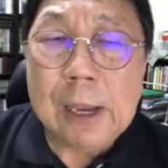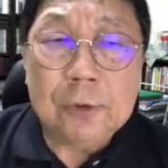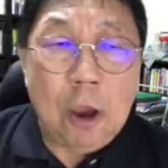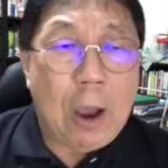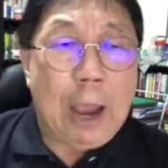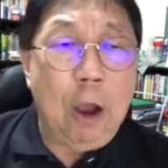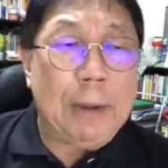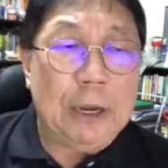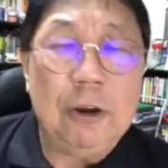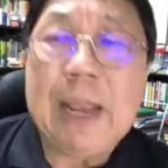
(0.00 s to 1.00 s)
So I hope
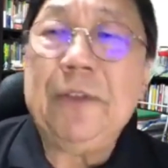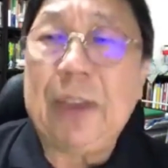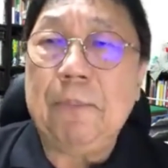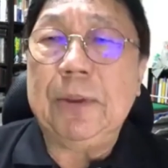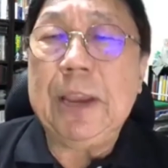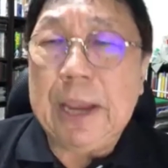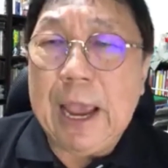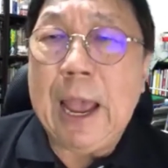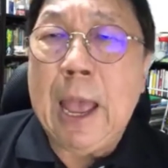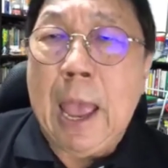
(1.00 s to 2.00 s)
that you learned something
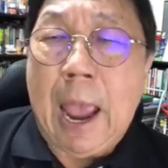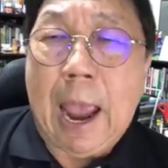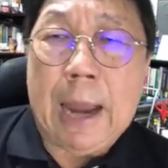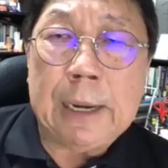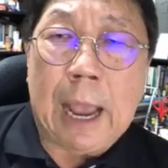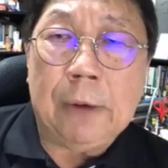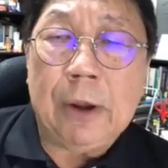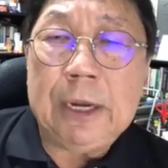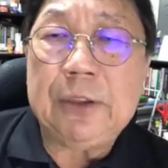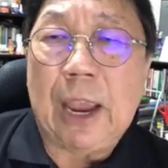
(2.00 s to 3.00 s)
here, and I
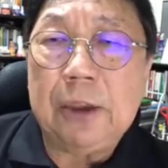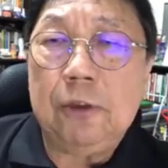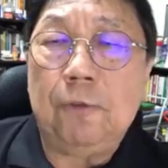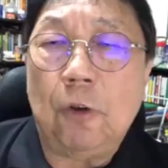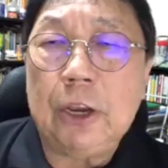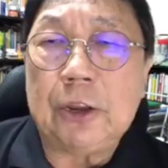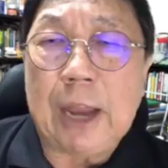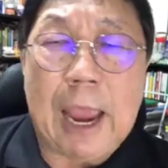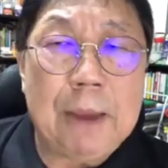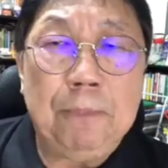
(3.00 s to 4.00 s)
really thank you for your
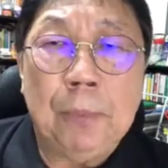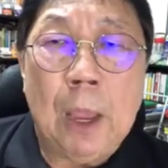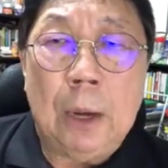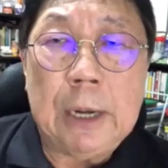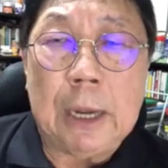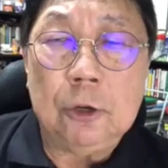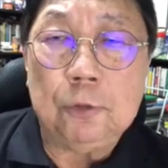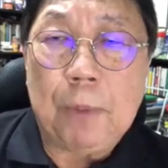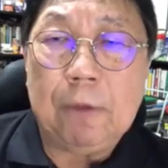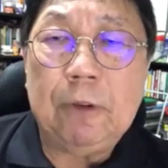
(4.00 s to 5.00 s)
time that you
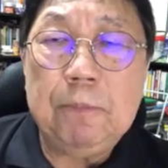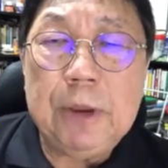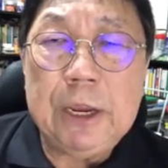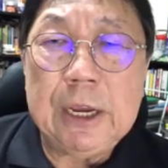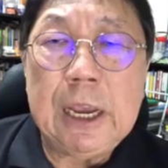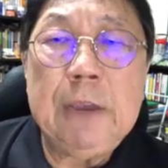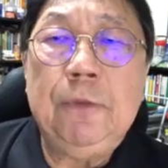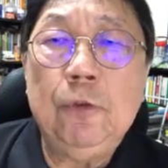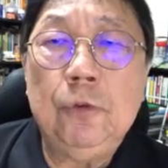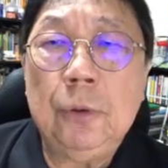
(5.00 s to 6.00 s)
spend with me here.
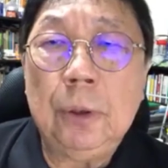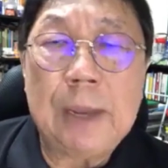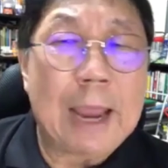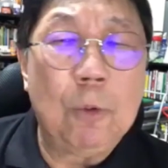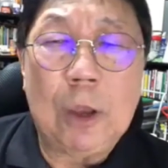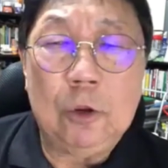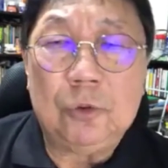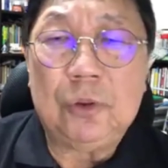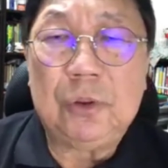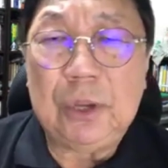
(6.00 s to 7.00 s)
If you like what you
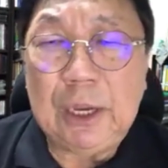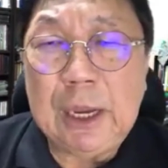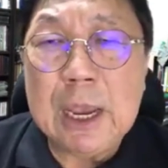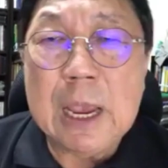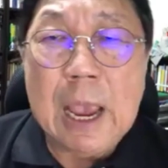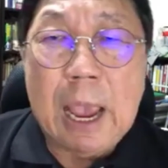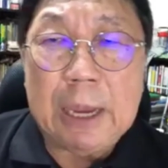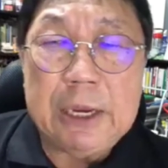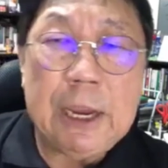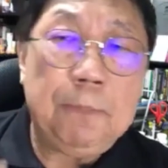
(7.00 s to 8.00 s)
see,
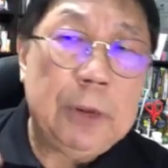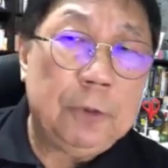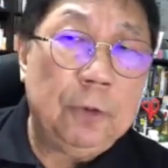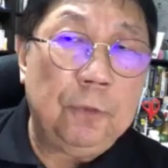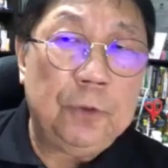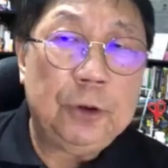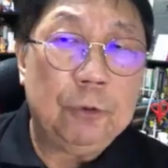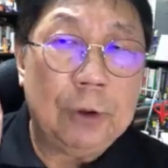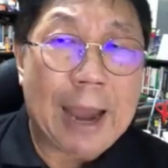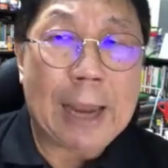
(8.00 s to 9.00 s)
And here, please feel free
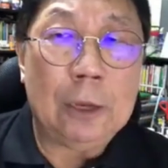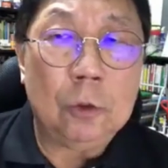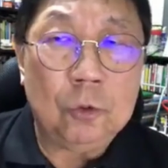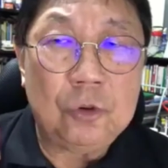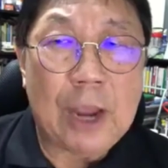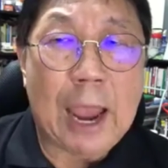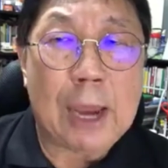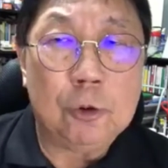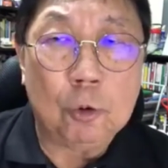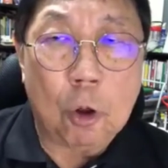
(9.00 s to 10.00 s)
to like, to share,
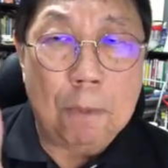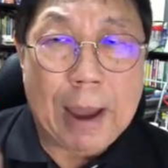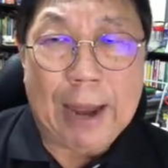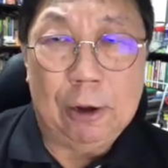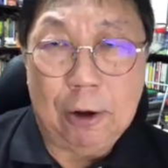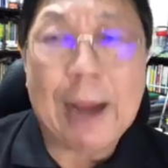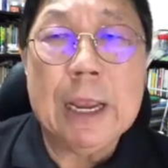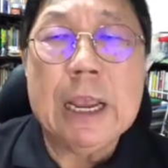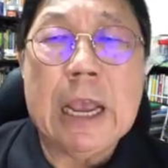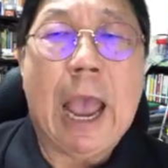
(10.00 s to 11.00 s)
and to comment. All right.
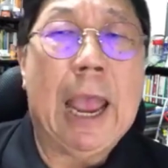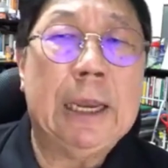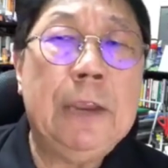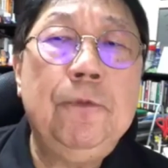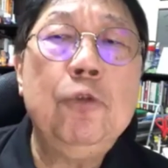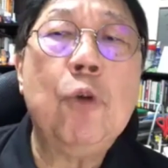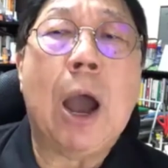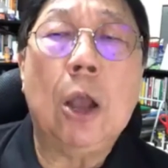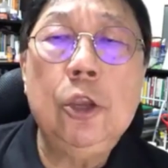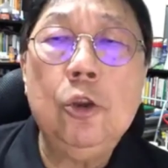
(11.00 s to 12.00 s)
And if you
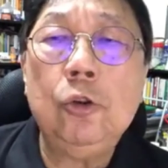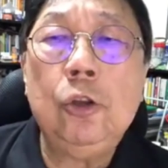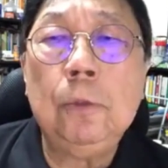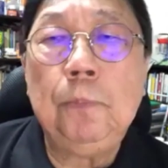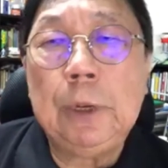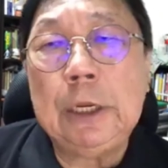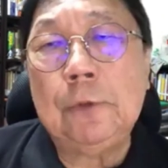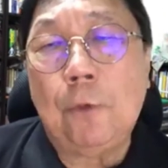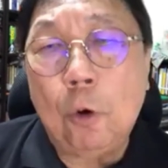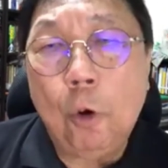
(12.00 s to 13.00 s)
are on YouTube, please
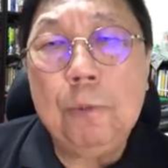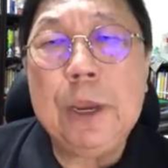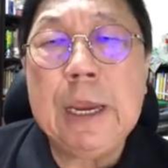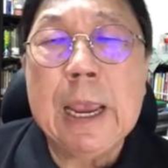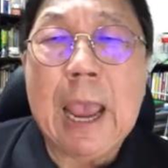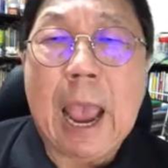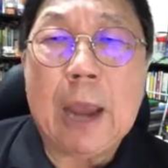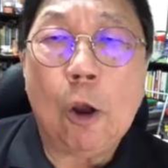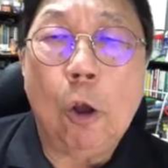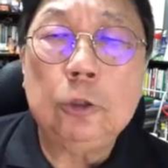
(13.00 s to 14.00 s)
follow me
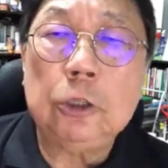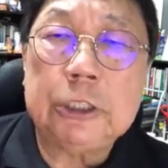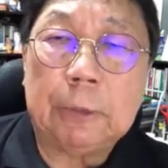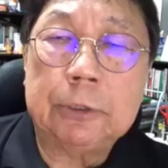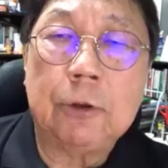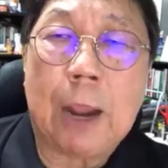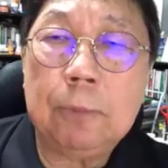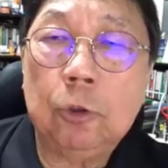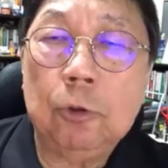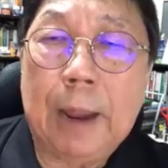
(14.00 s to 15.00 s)
and also
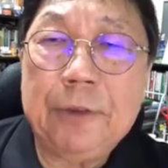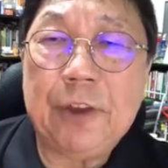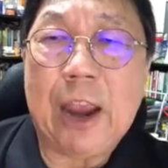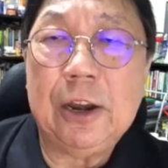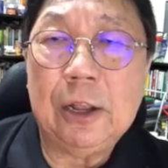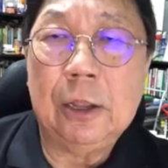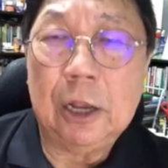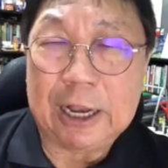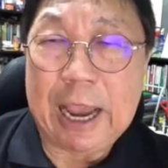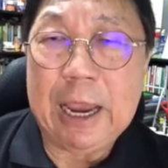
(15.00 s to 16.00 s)
subscribe to my channel.
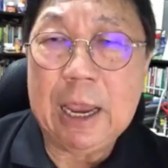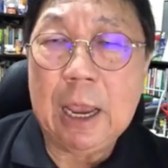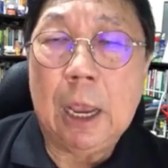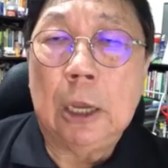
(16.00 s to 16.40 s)
Okay.